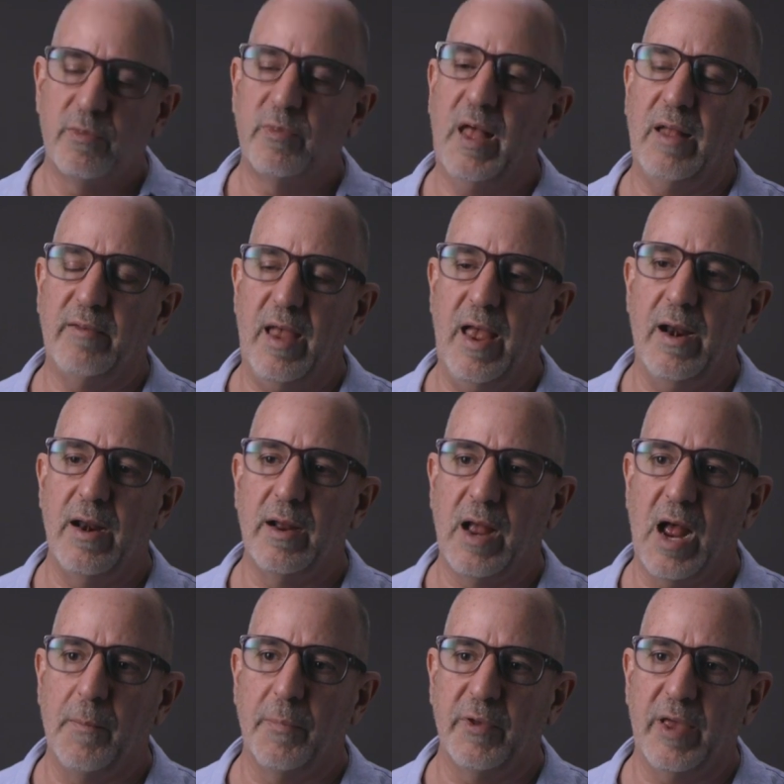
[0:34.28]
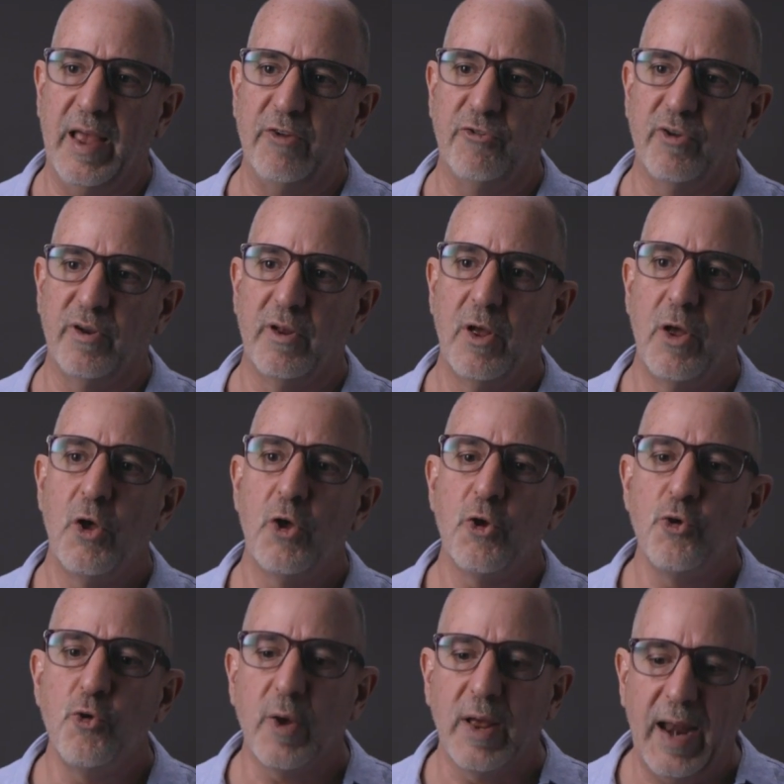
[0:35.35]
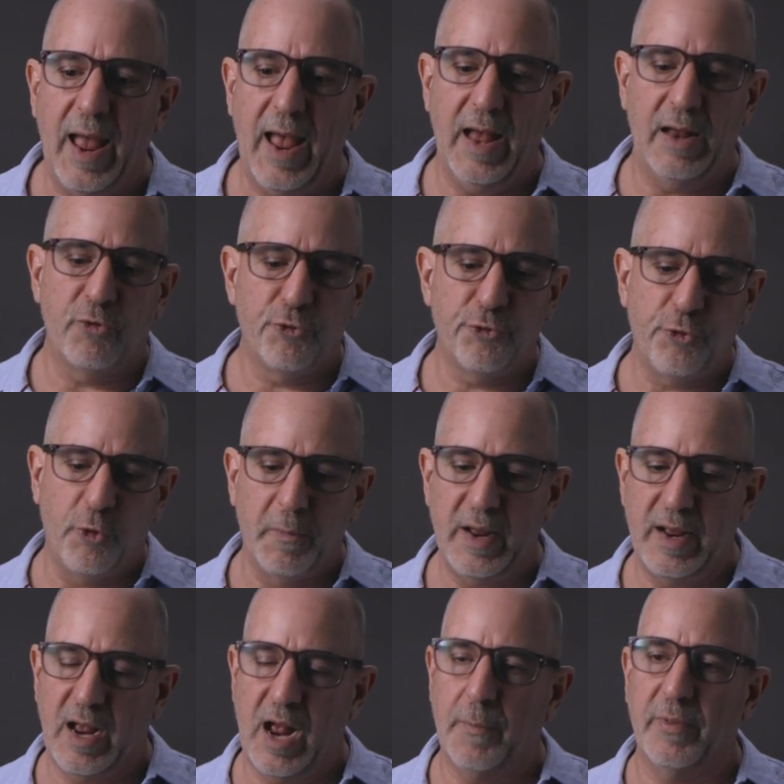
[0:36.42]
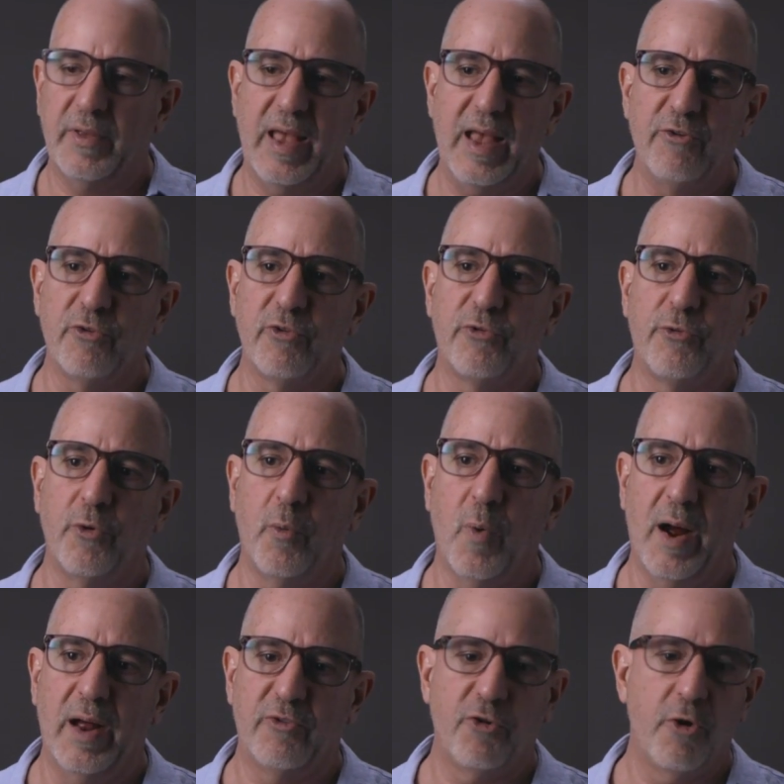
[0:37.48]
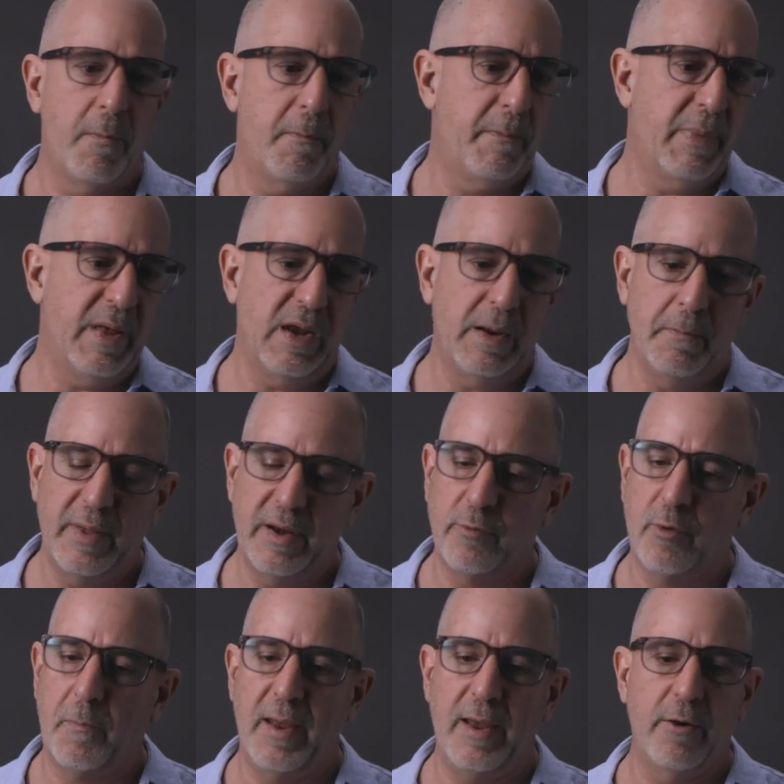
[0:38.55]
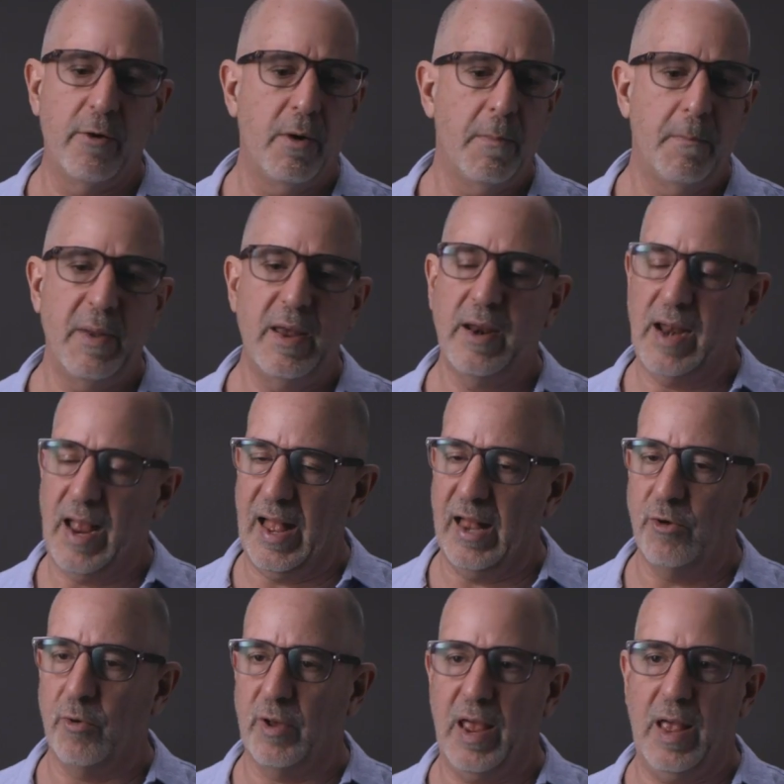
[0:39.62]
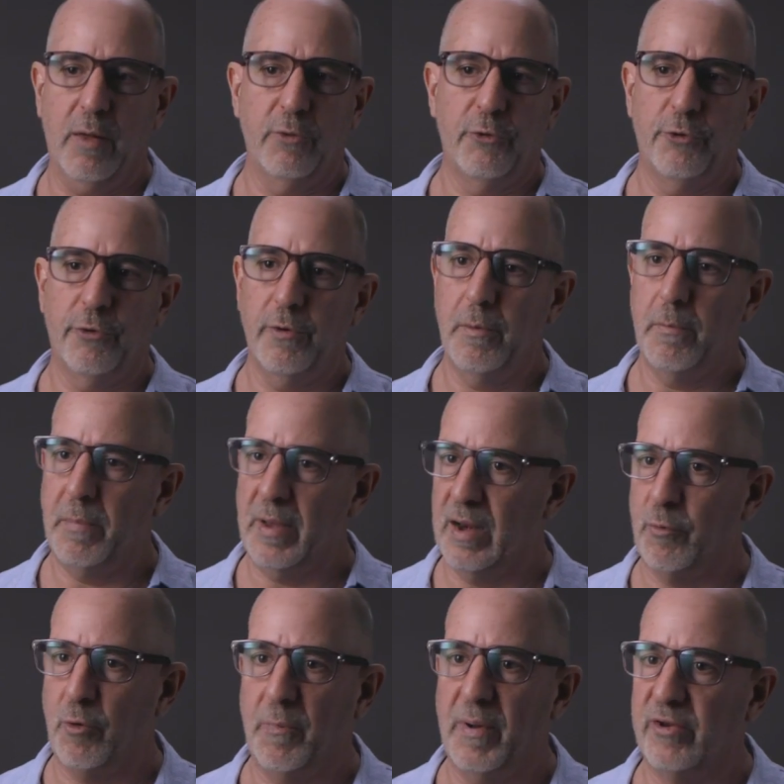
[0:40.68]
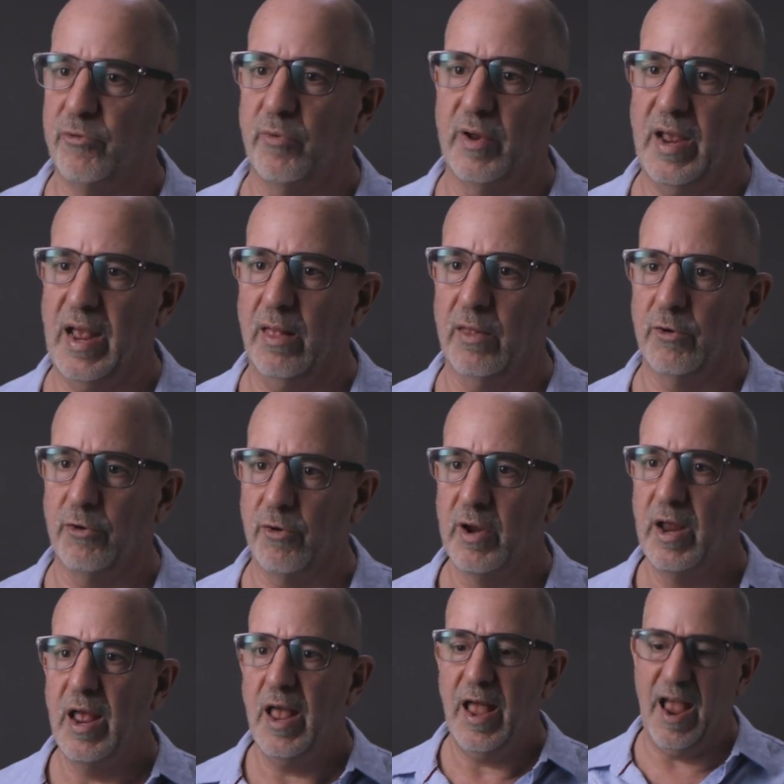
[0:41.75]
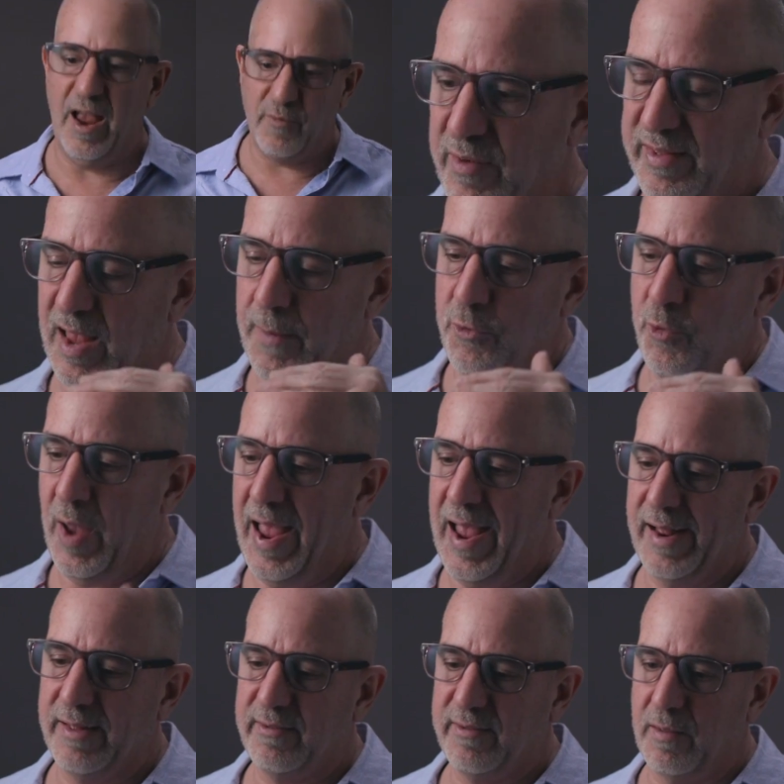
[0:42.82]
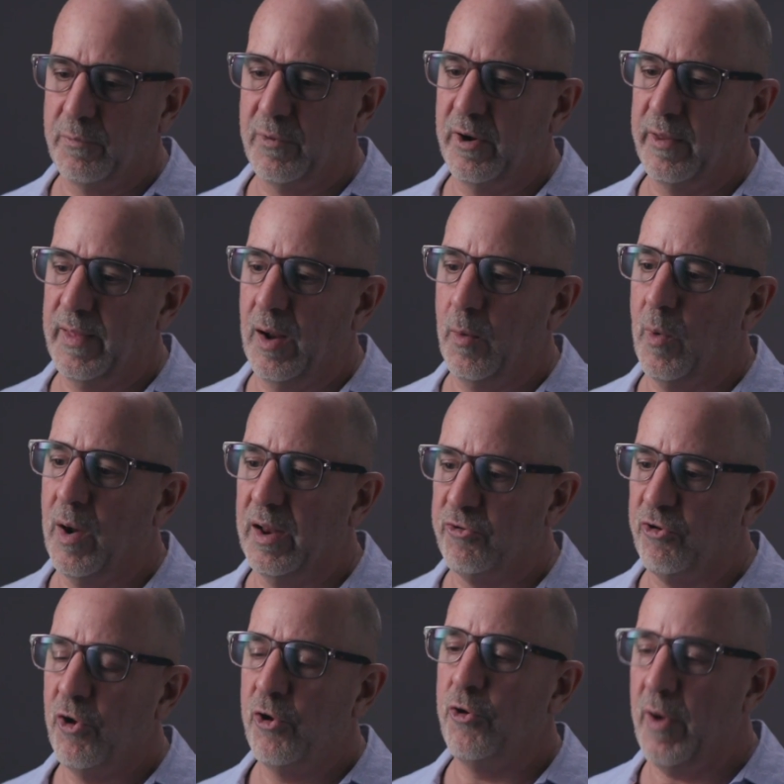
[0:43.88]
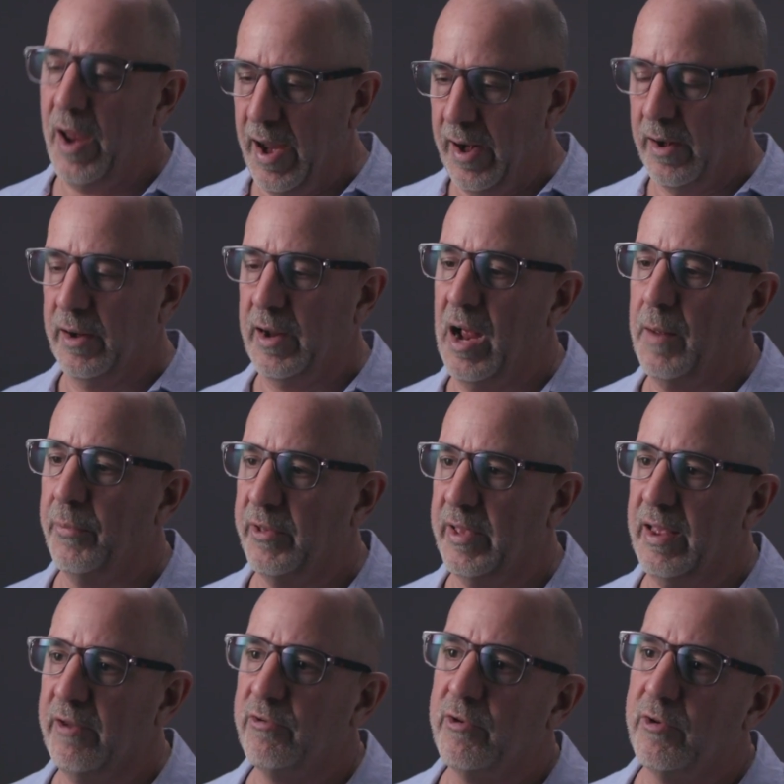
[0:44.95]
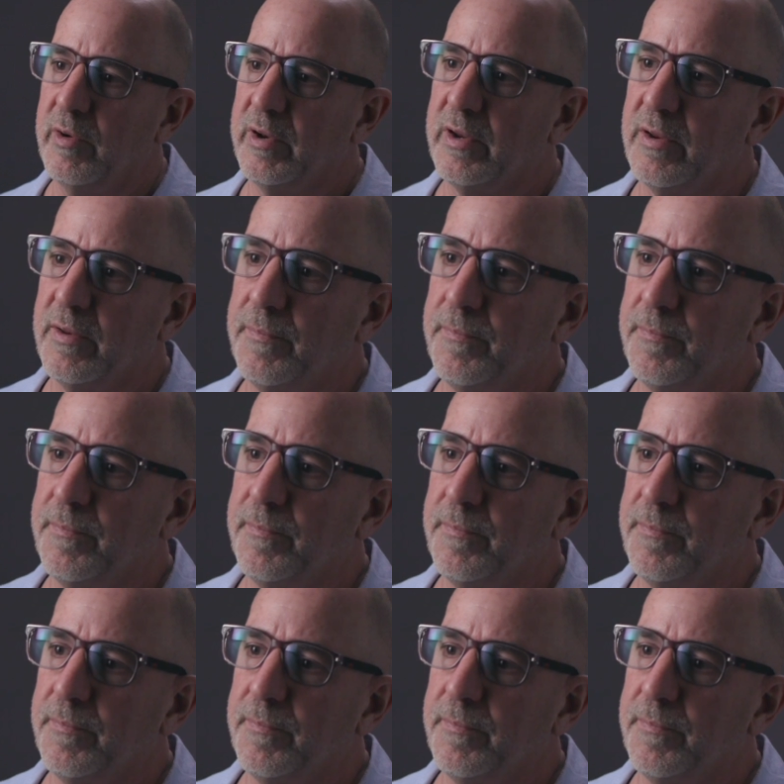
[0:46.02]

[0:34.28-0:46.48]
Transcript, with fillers: That's adding a complication. You can add so many complications to a watch, be it a minute repeater, be it an annual calendar, be it a perpetual calendar. Every time you add something to that watch, you're adding a complication to it.